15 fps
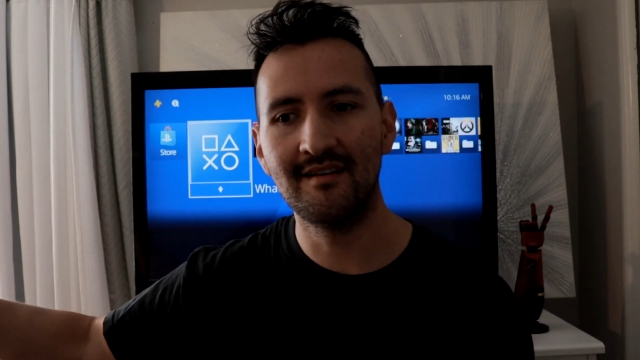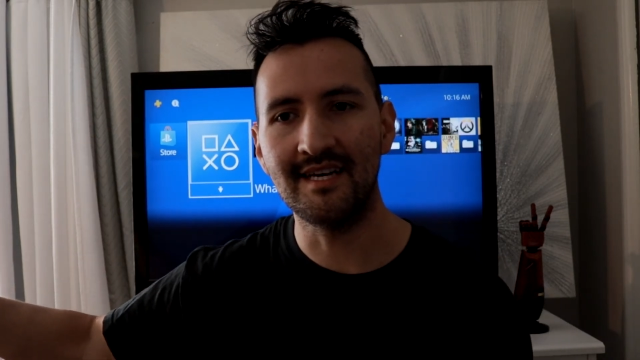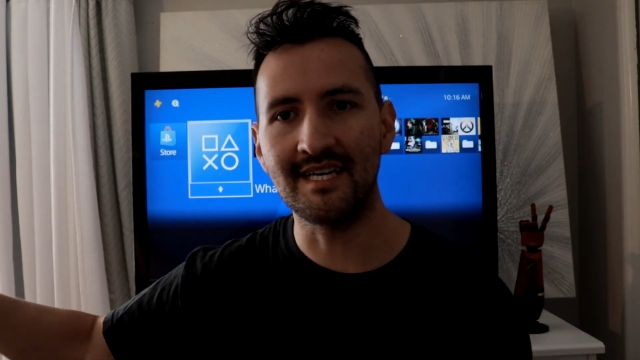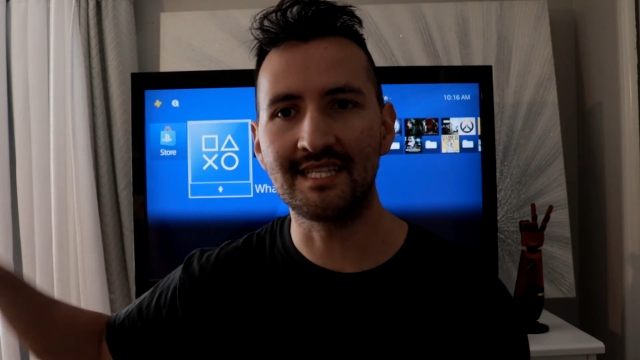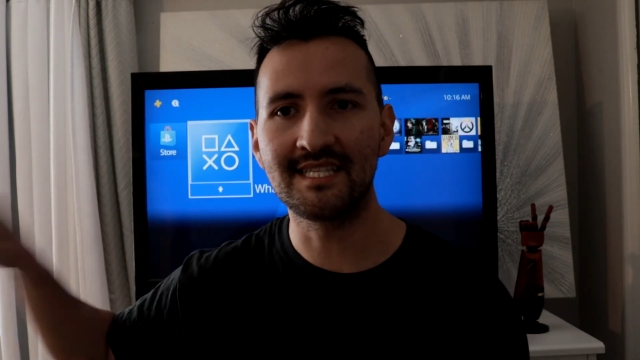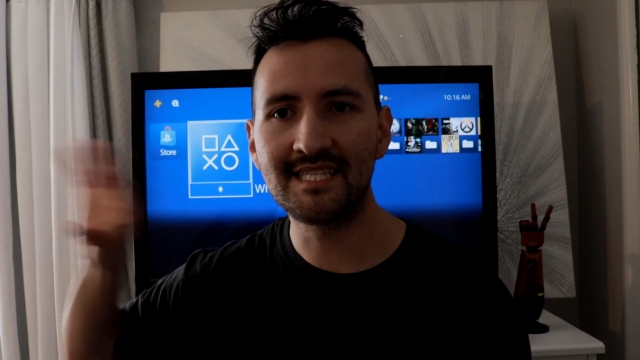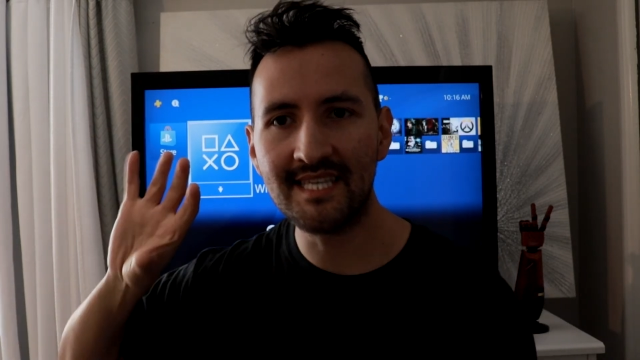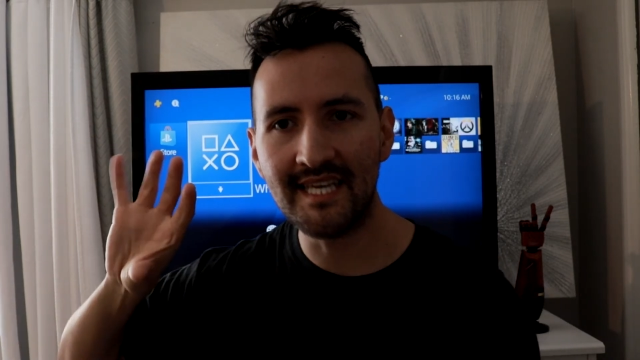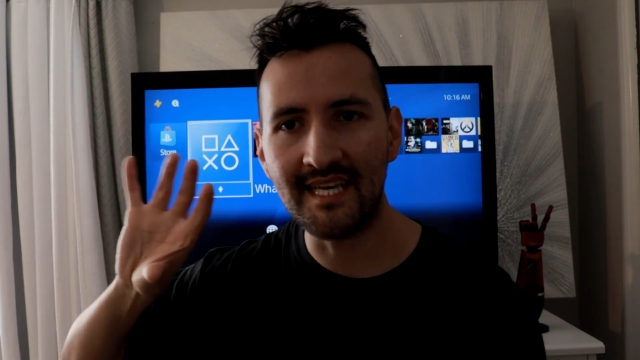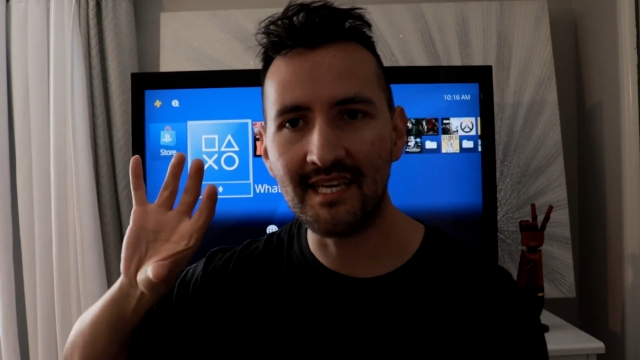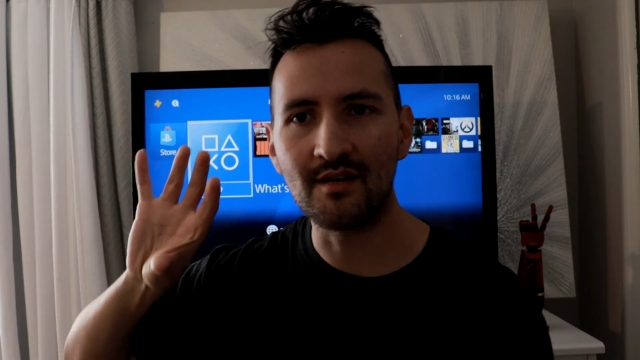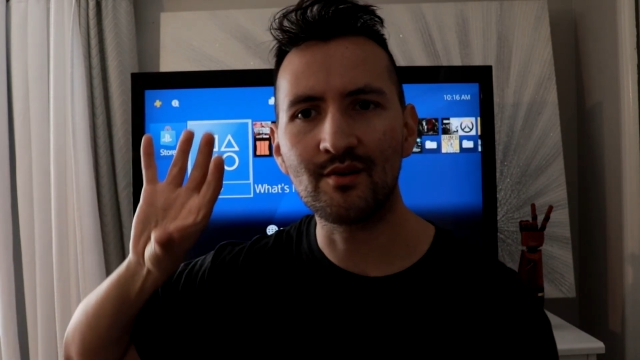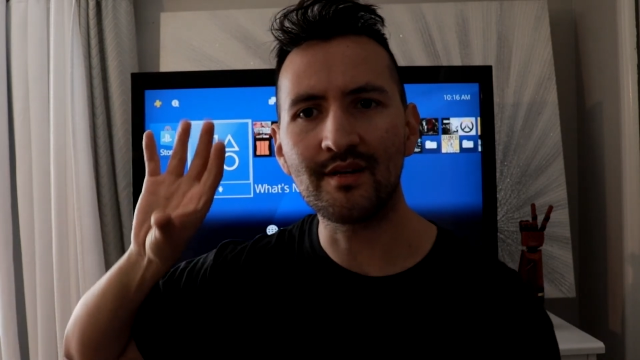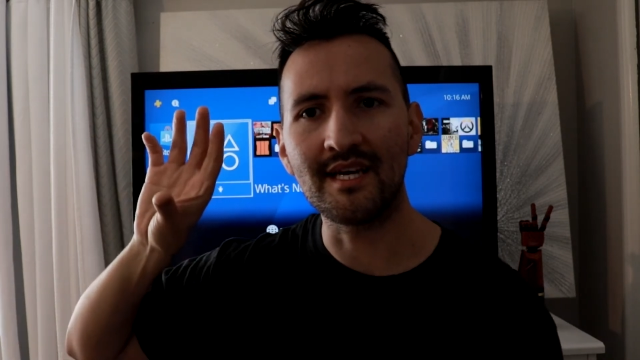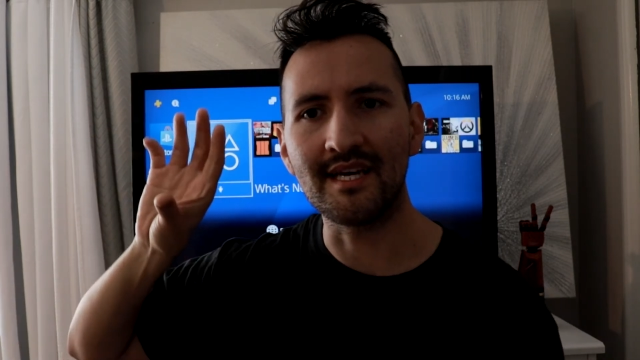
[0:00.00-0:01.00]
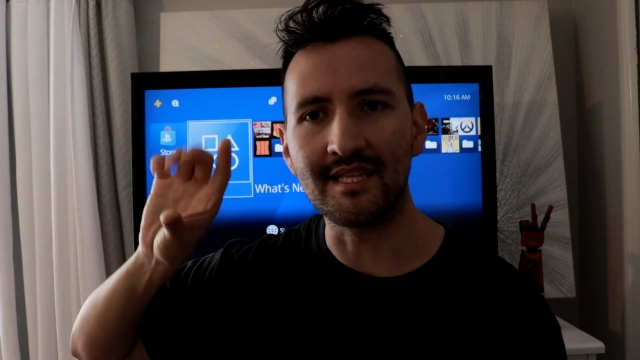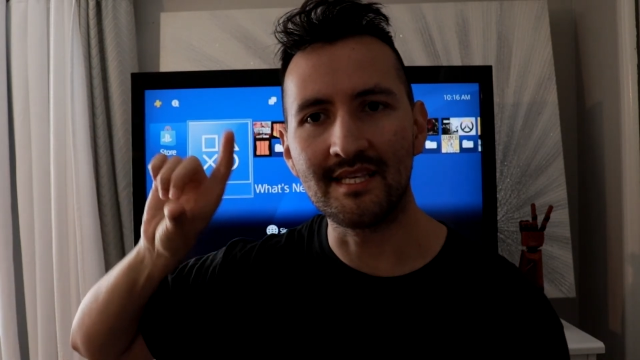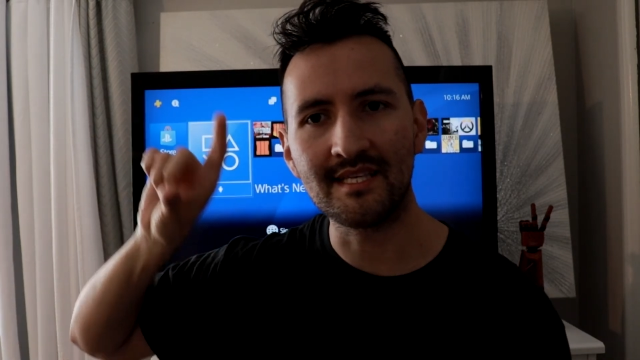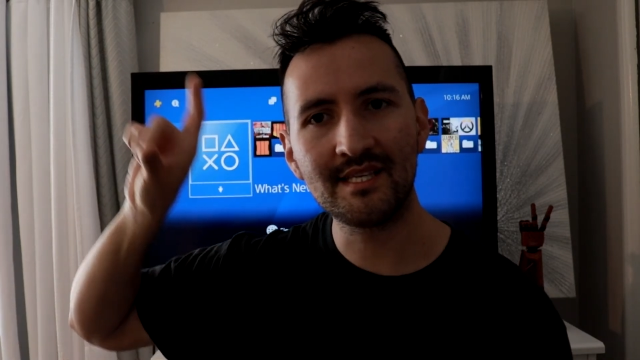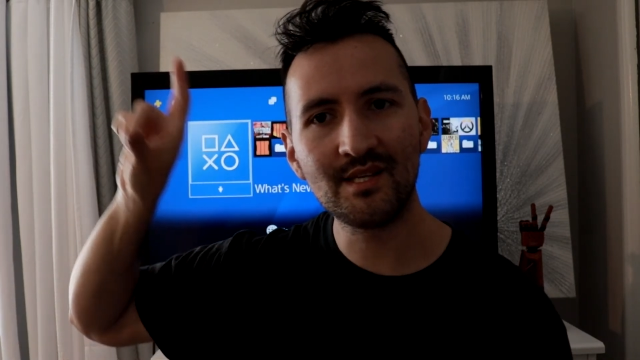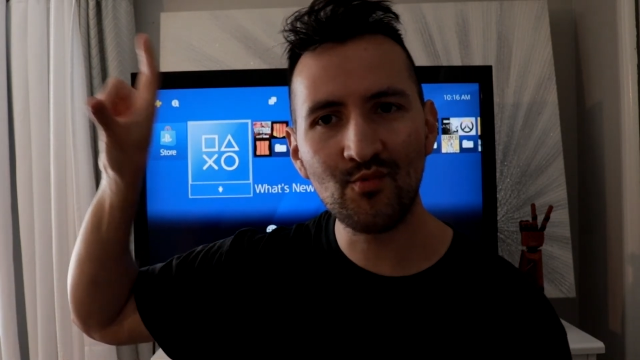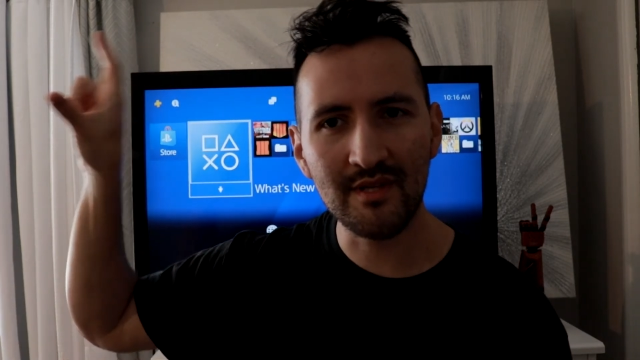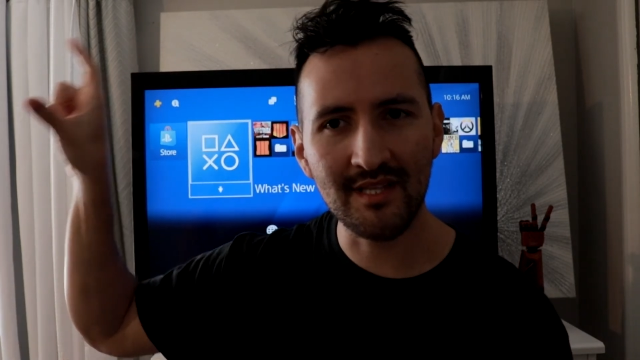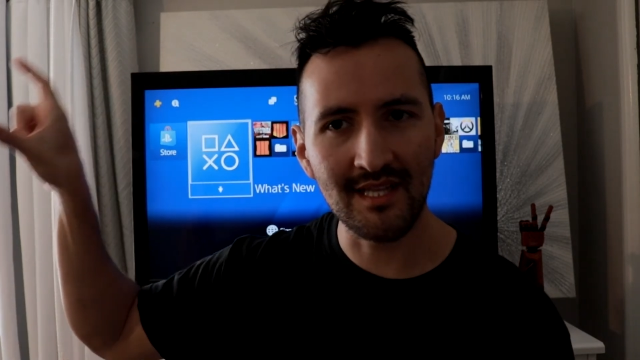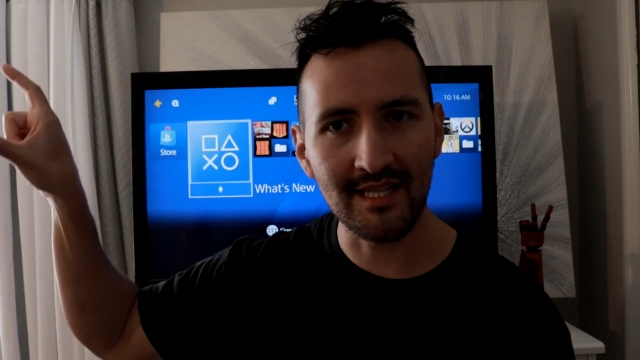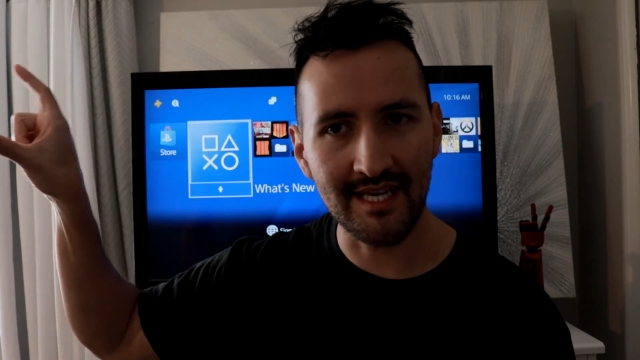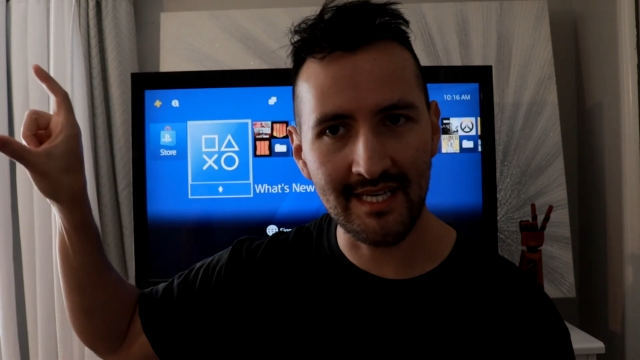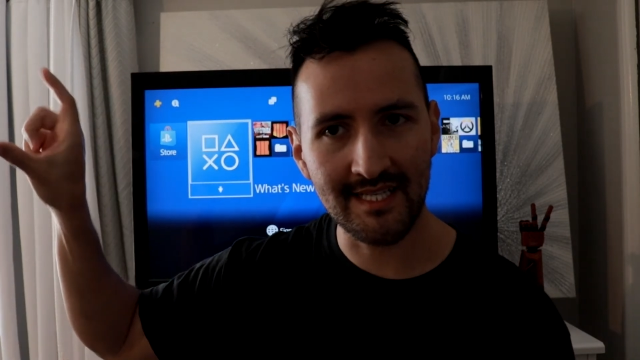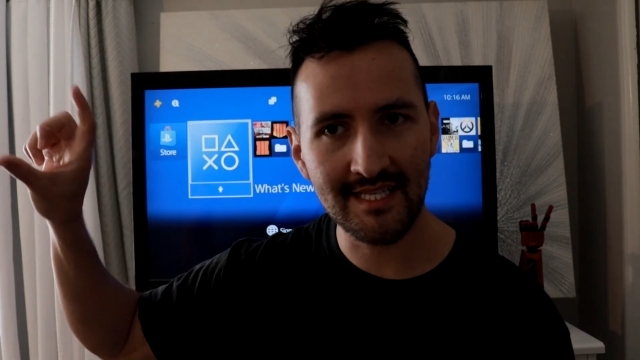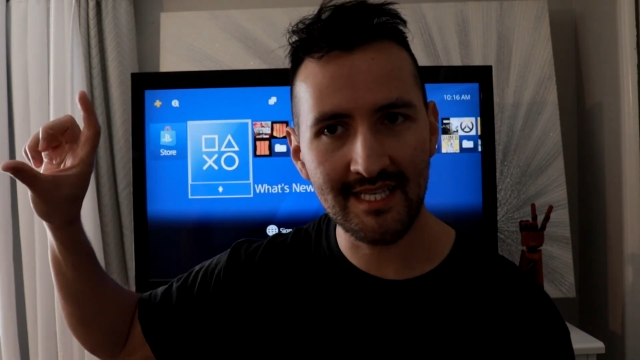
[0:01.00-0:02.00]
and seeing, okay, this is where the
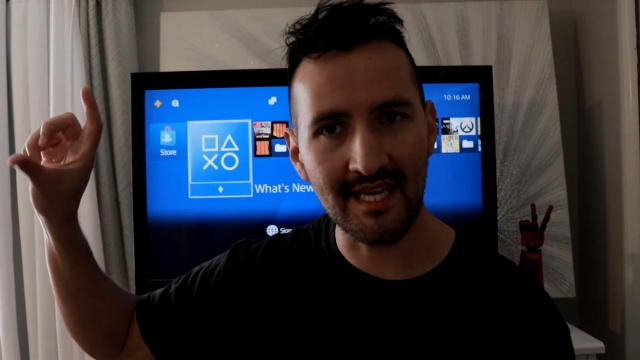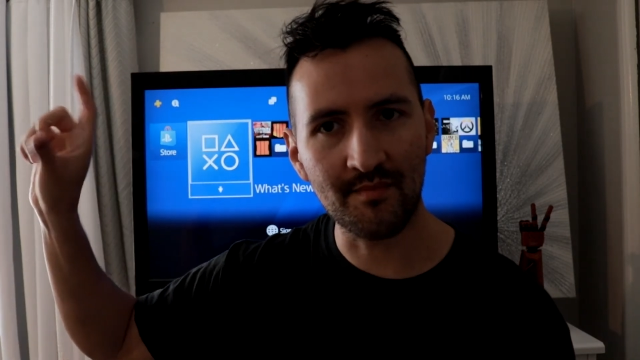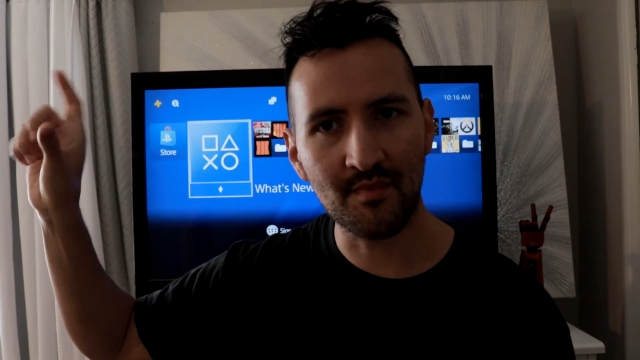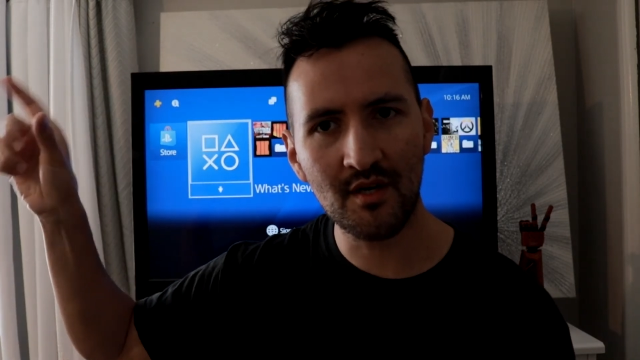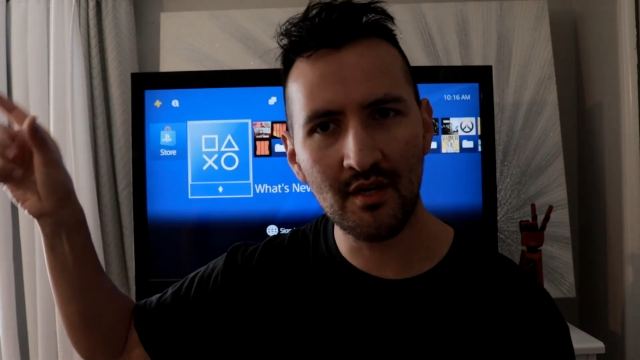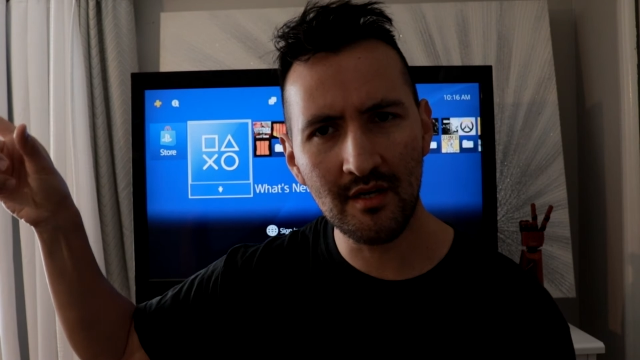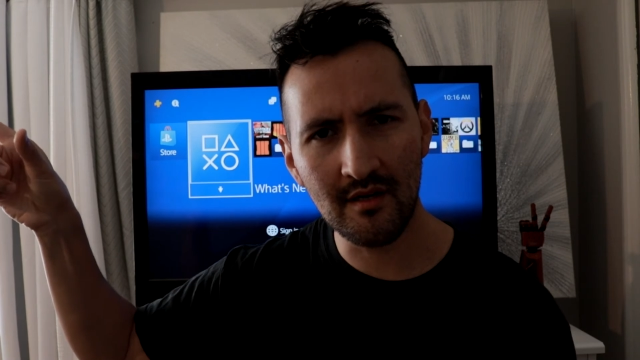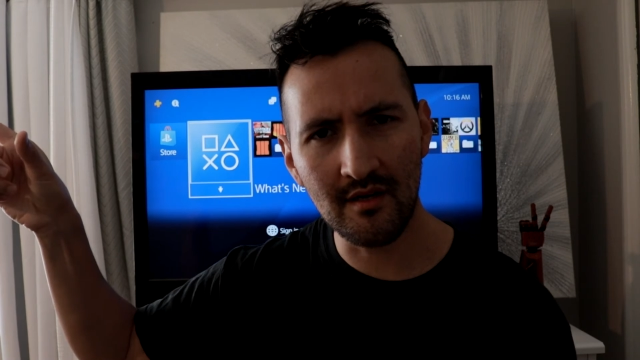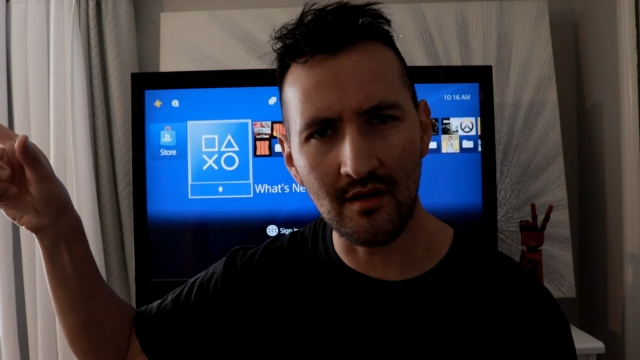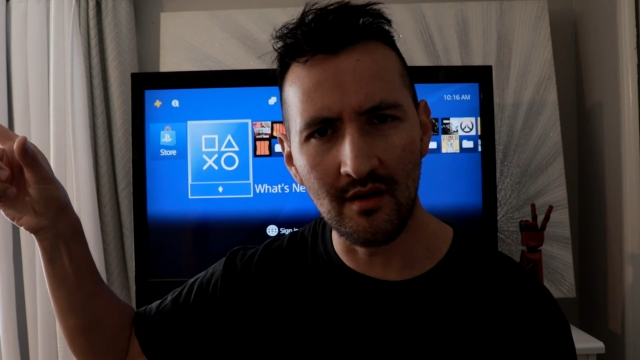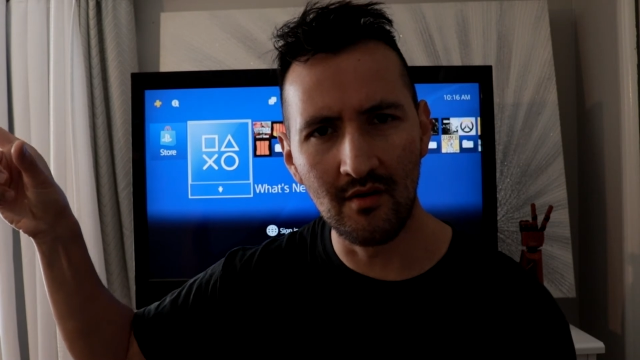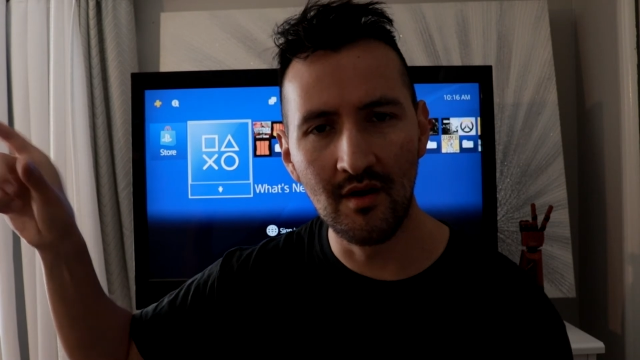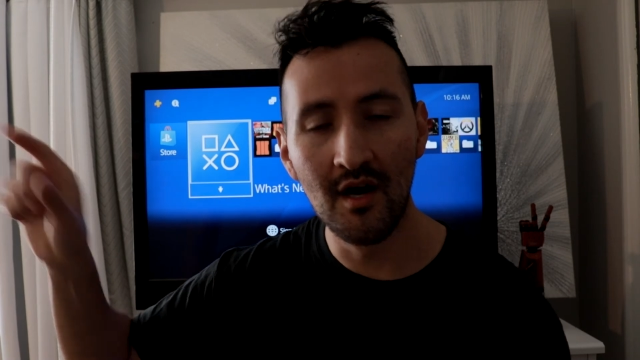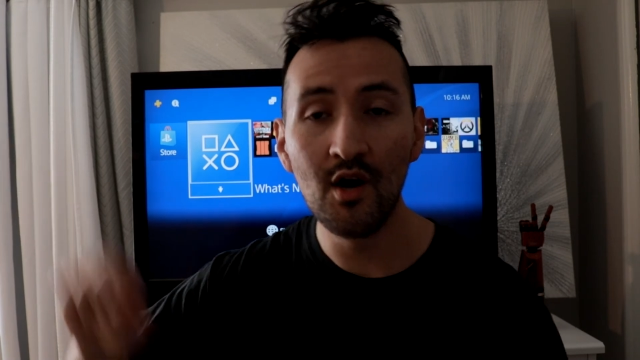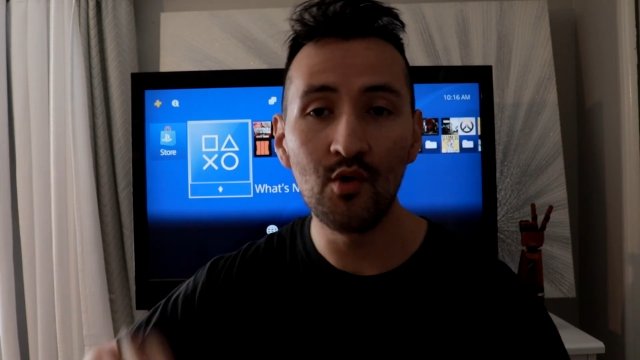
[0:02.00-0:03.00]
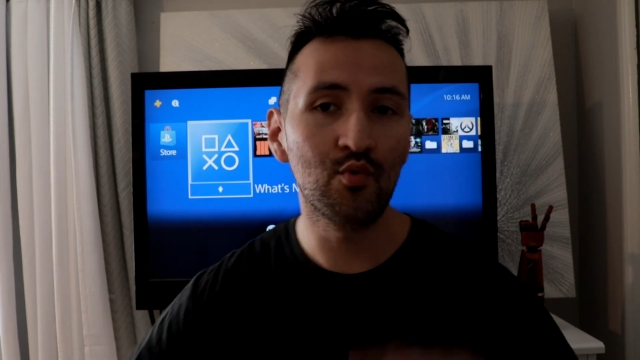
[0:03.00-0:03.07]
landscape could go.